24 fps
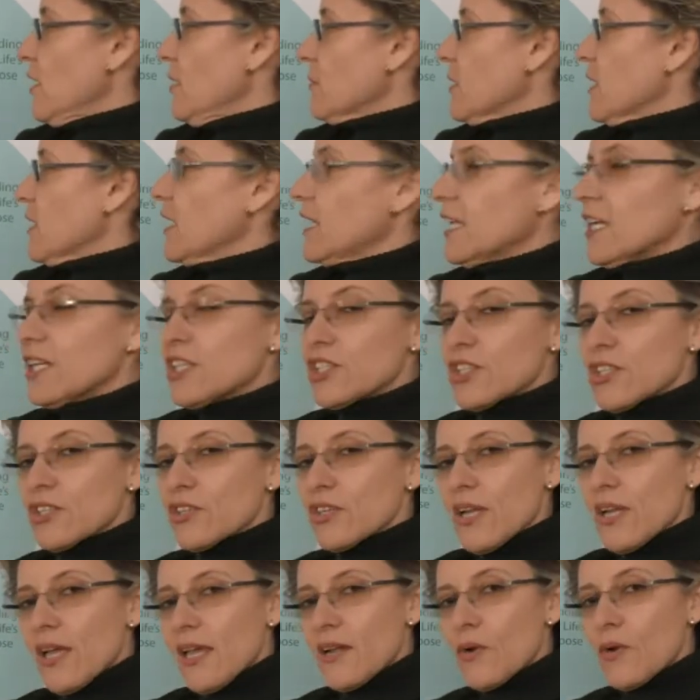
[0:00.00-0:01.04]

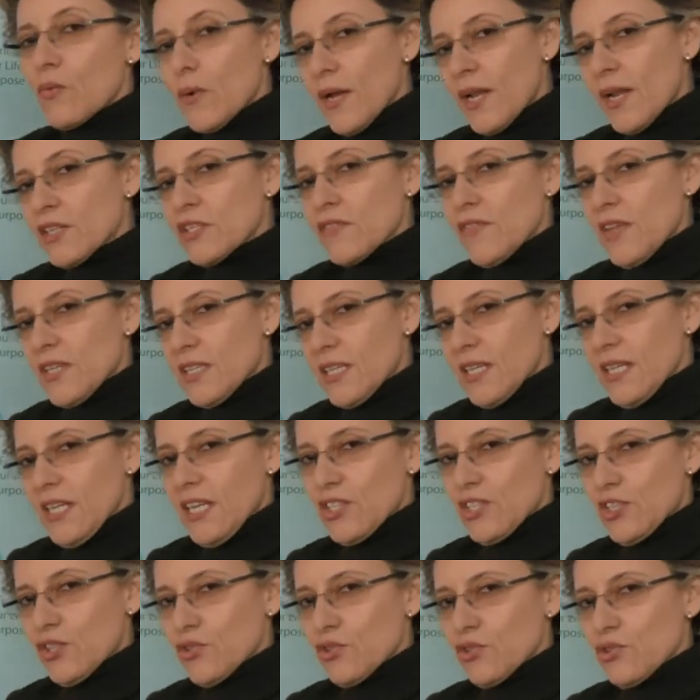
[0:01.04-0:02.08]
connection, an awareness of that
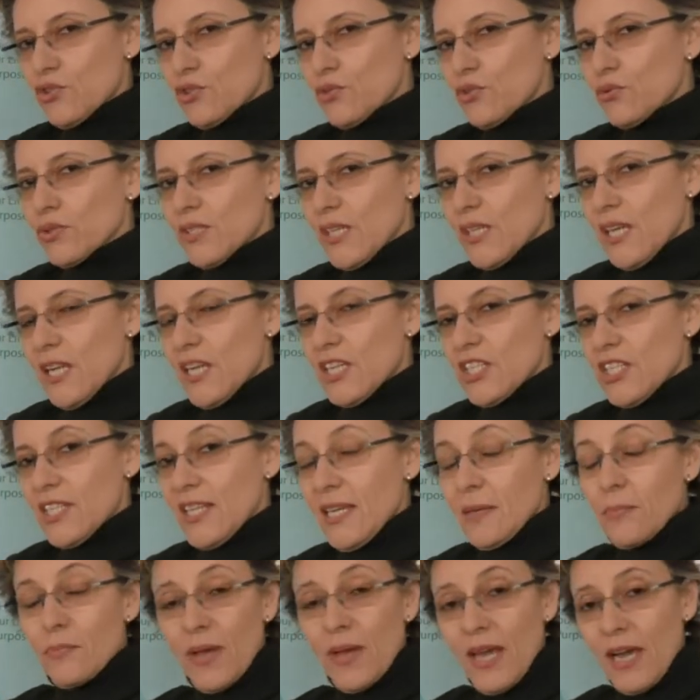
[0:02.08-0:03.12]
connection to source energy,
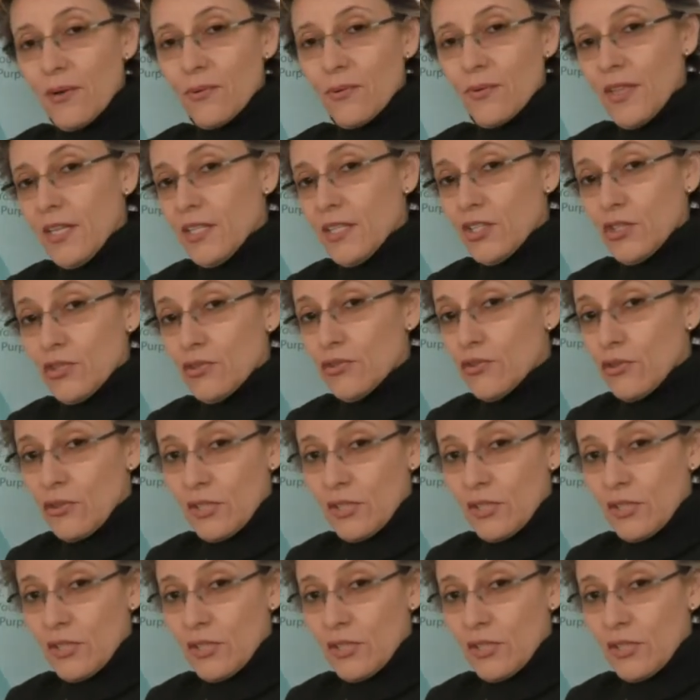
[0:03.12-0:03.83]
that power that you